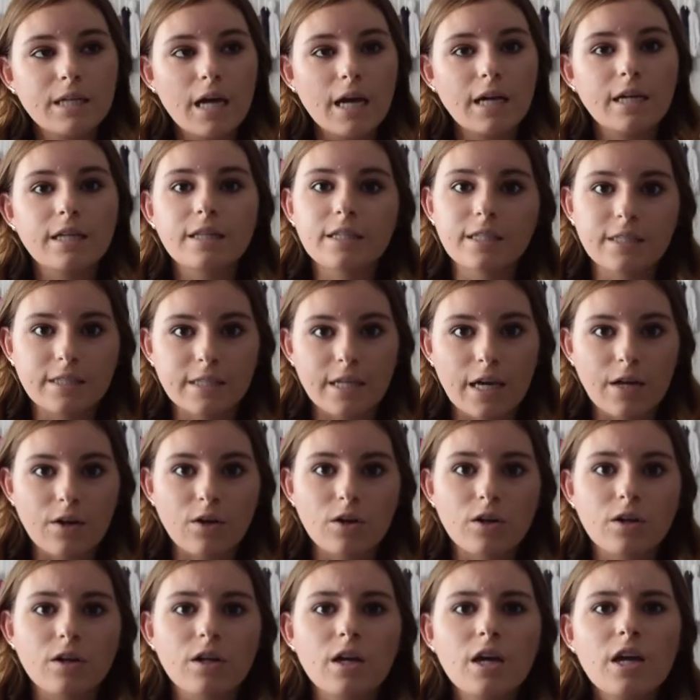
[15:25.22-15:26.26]
kind of the
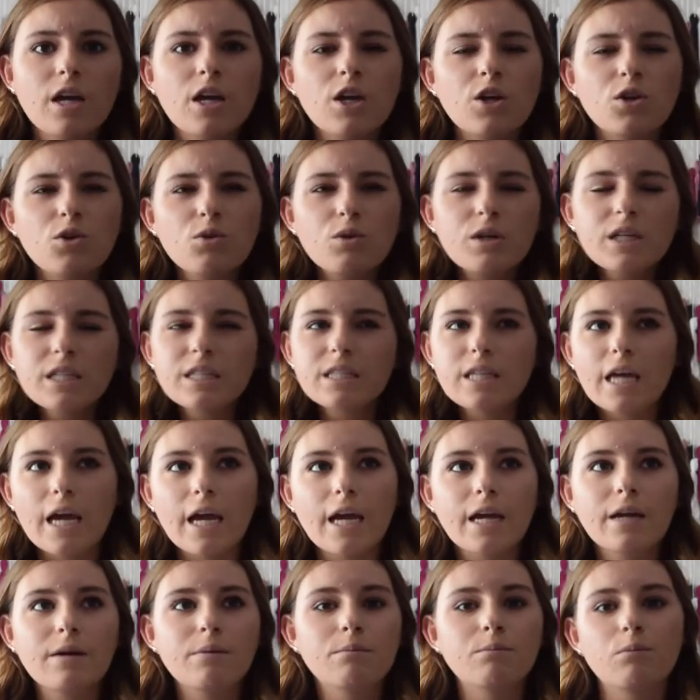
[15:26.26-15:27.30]
standard. You could
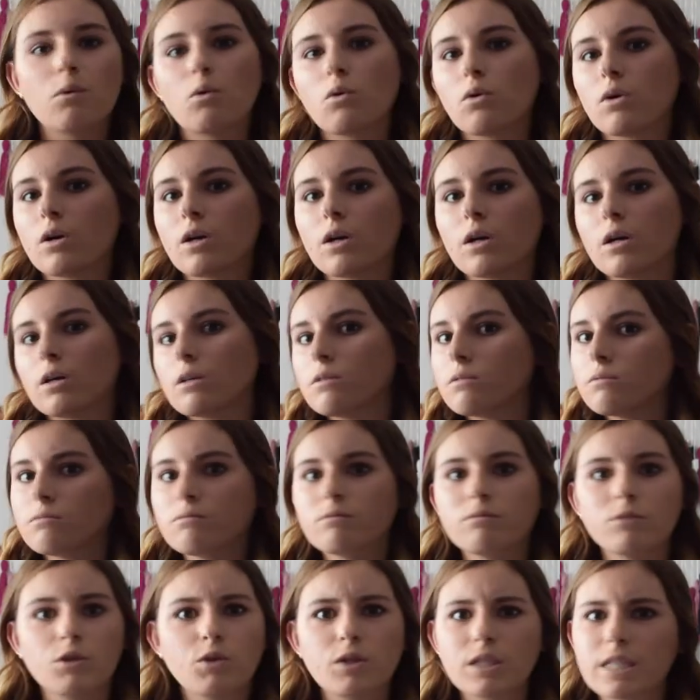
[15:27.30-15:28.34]
take more
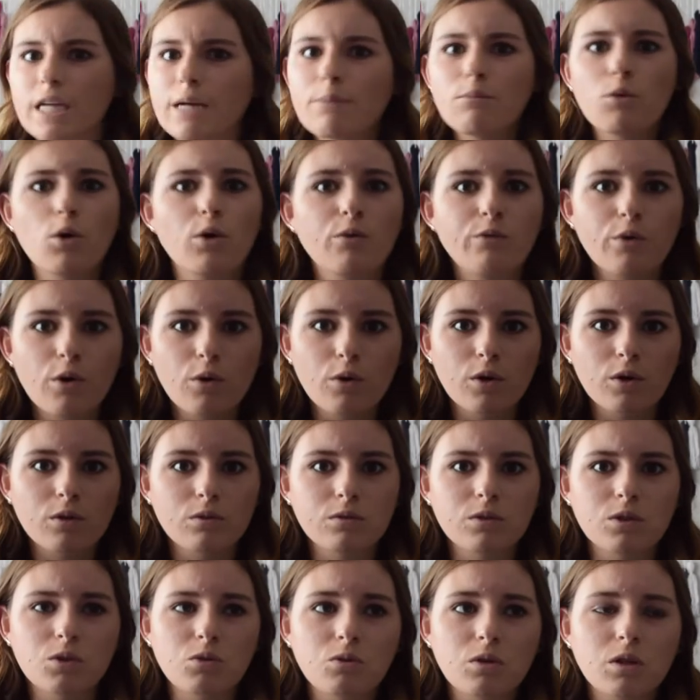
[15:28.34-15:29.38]

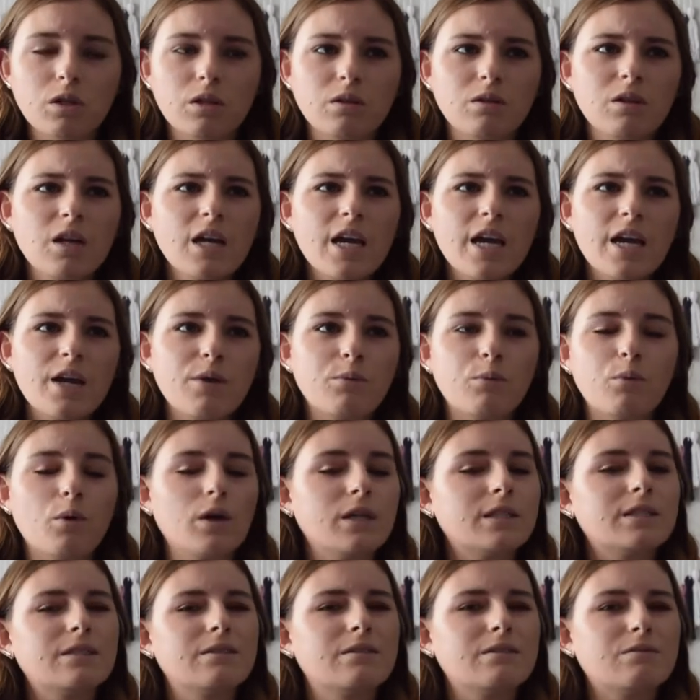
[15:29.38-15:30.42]
photos, it
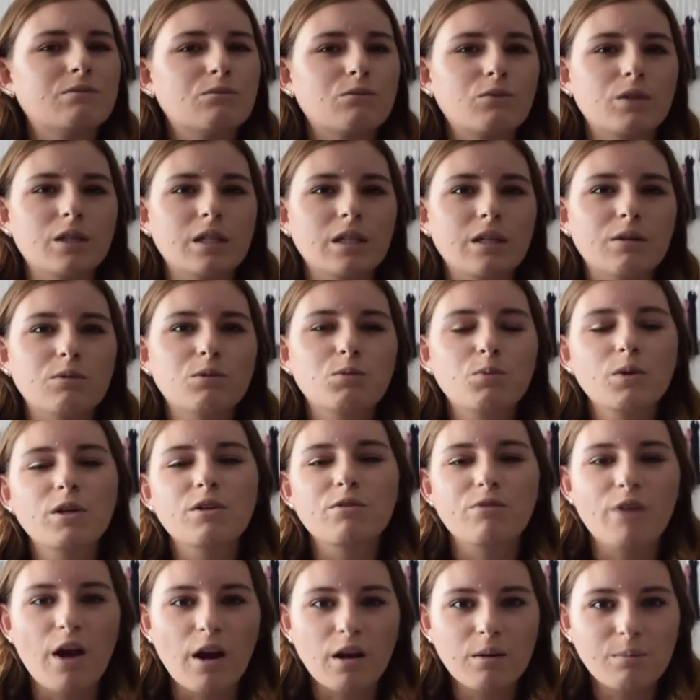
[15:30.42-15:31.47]
wasn't really, it was pretty
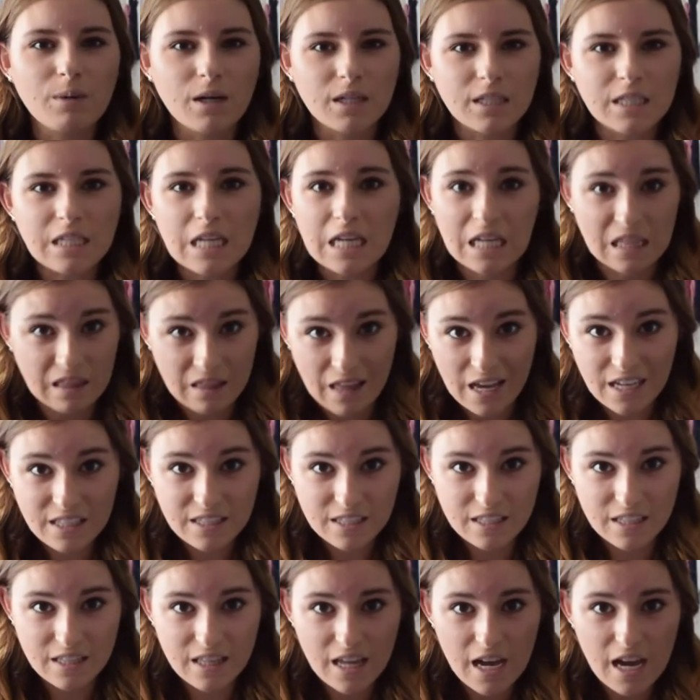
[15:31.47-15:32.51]
frowned upon to take
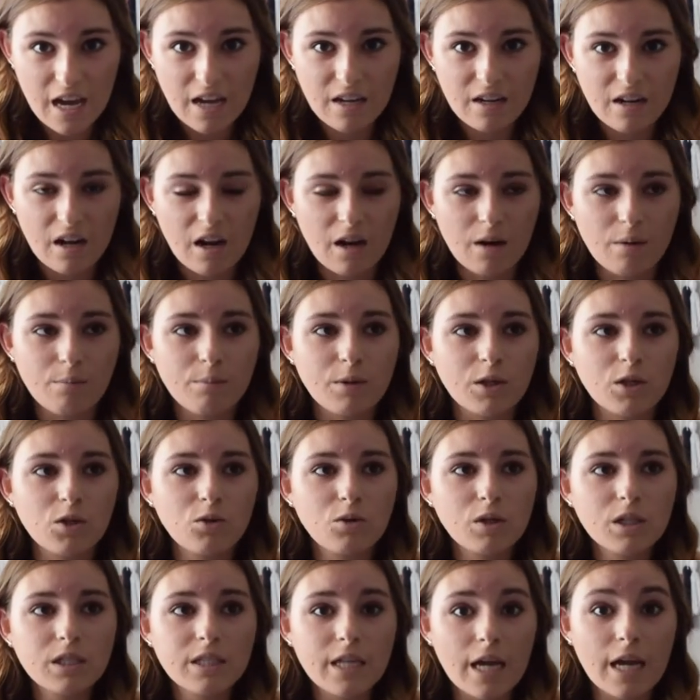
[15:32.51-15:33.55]
less than that, but
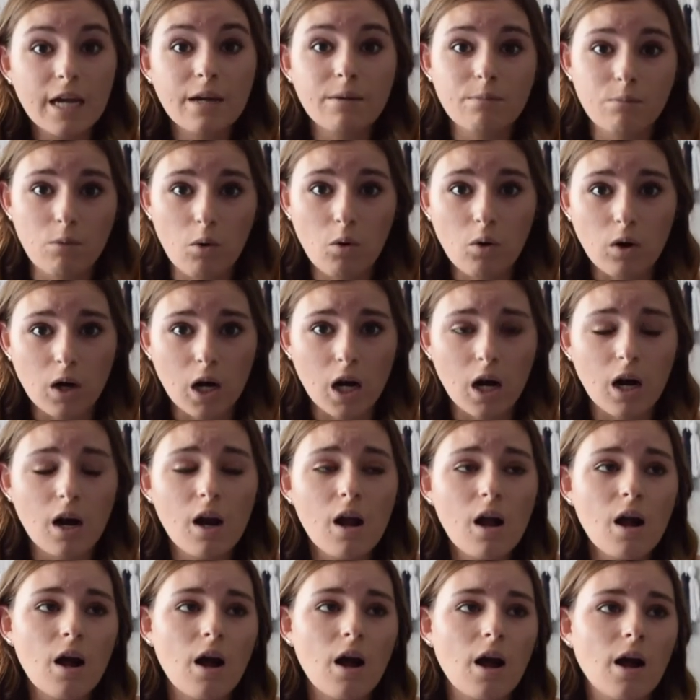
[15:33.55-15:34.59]
you could take more,
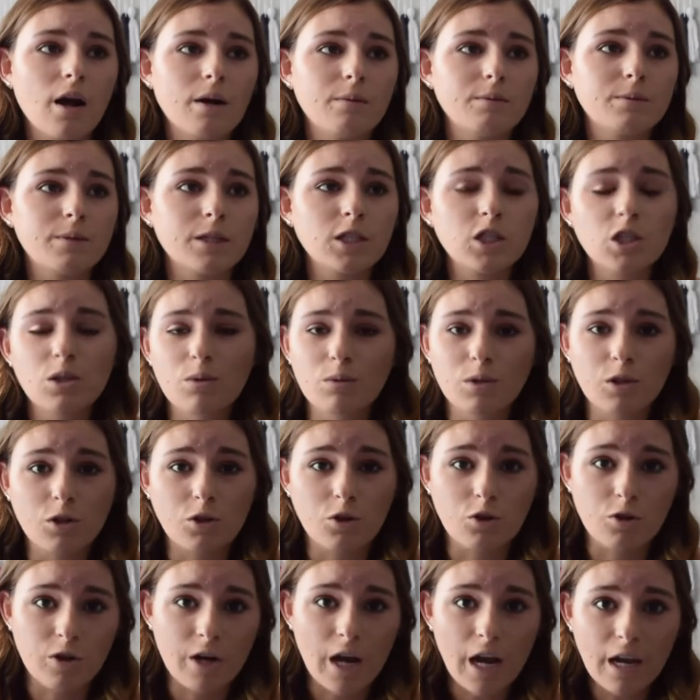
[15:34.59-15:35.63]
especially with the
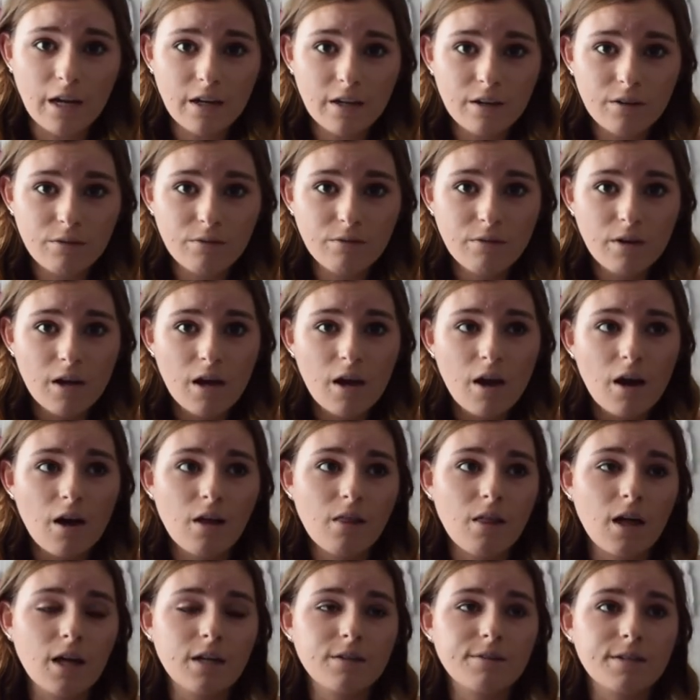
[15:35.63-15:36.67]
creative. A
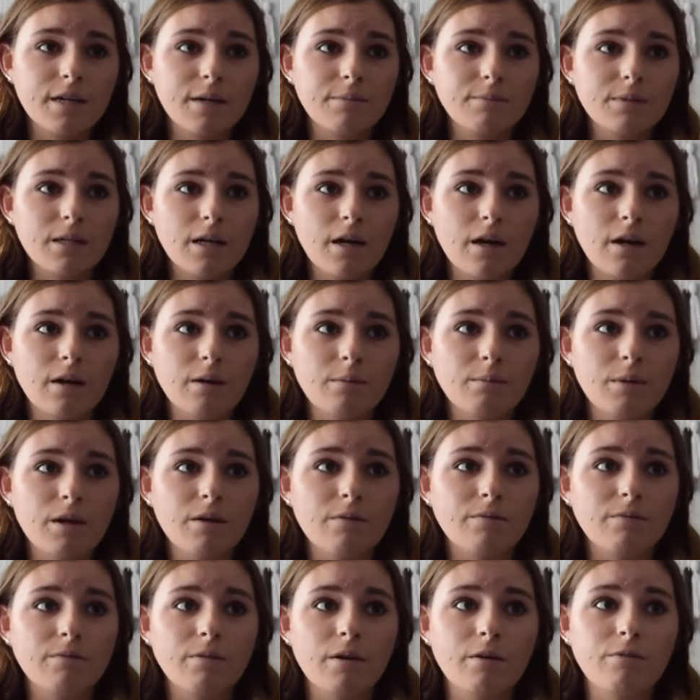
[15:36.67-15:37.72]
lot of times
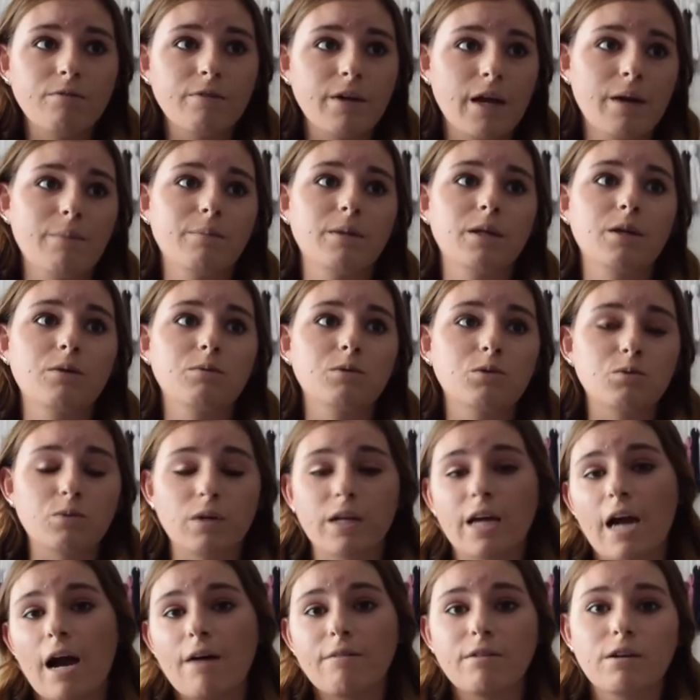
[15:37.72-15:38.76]
if a family was
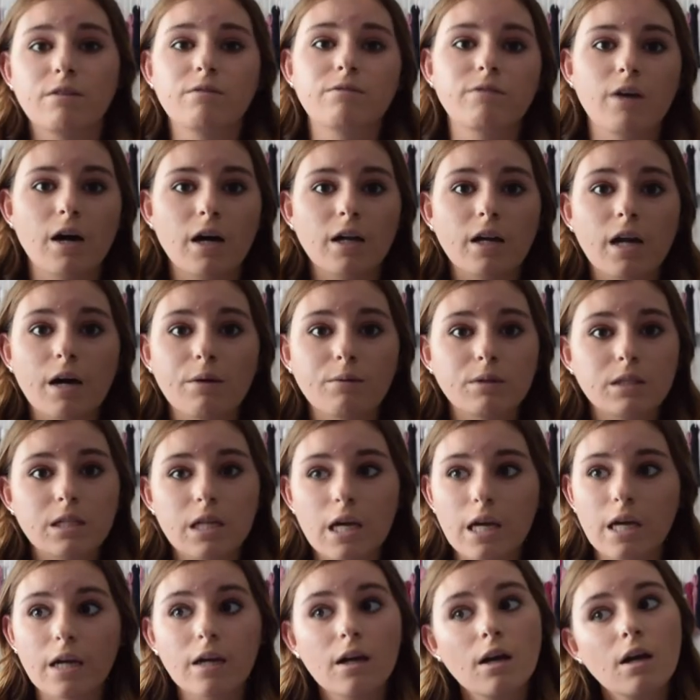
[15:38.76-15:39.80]
really having fun, I would
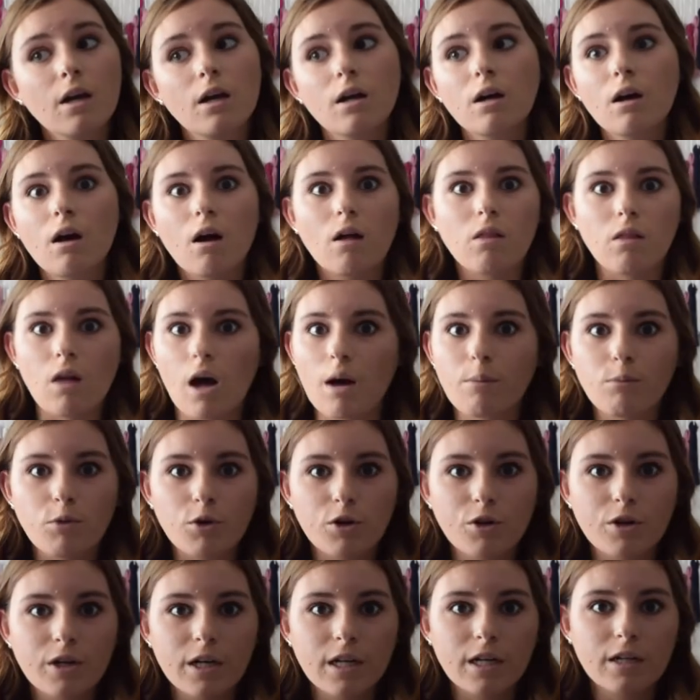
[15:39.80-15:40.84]
take a lot more
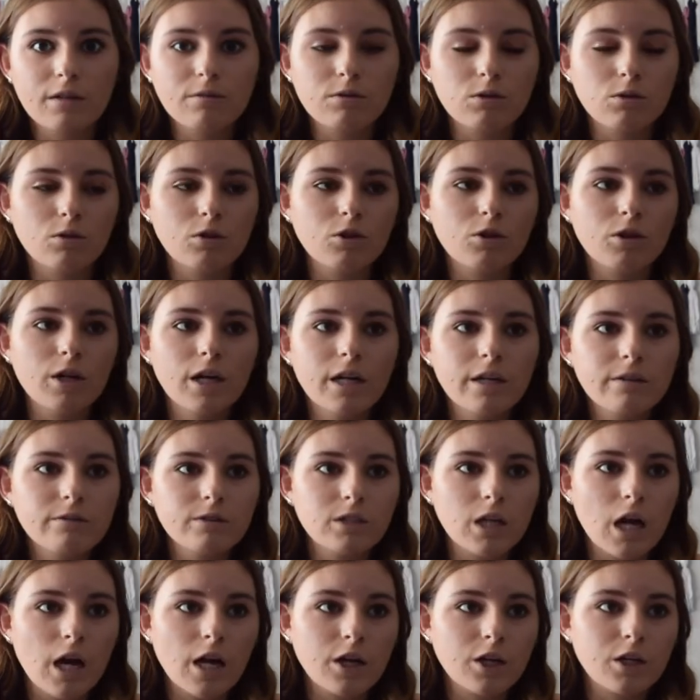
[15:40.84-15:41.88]
creative. So a creative
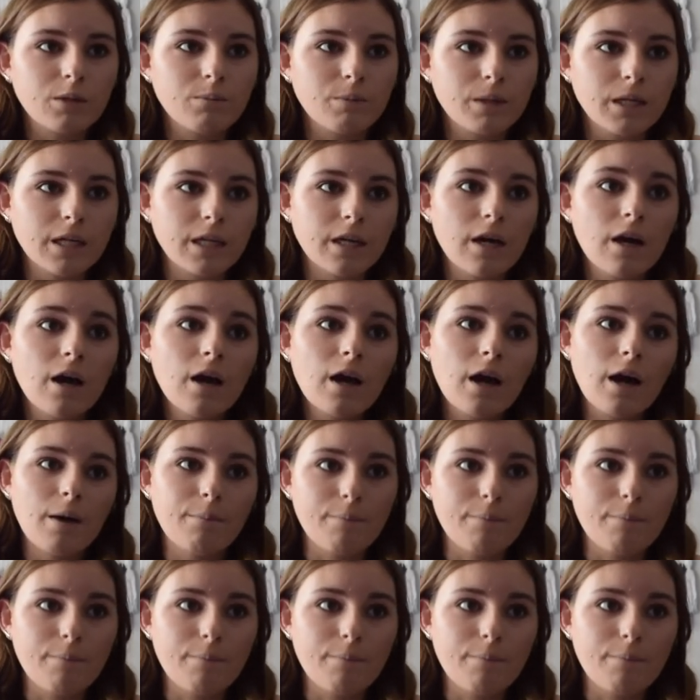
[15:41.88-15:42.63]
shot could be a